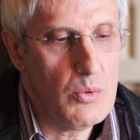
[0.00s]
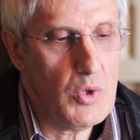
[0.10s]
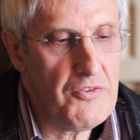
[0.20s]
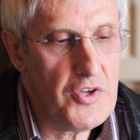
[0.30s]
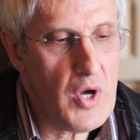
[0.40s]

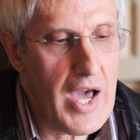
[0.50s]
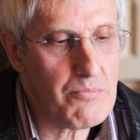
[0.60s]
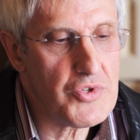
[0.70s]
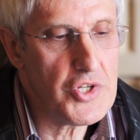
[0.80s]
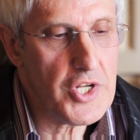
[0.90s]
Well, if you
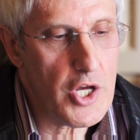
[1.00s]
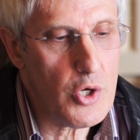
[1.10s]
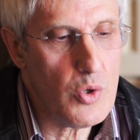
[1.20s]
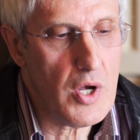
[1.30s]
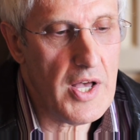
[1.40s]
happen to
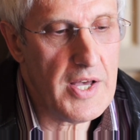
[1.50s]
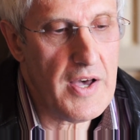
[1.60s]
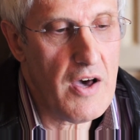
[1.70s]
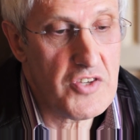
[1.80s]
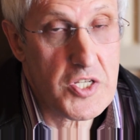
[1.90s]
know
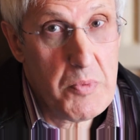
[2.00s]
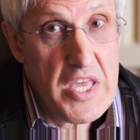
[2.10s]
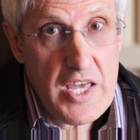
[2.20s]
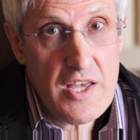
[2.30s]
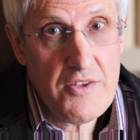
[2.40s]
of a
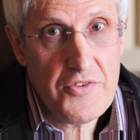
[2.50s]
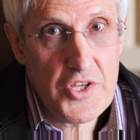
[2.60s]
speaker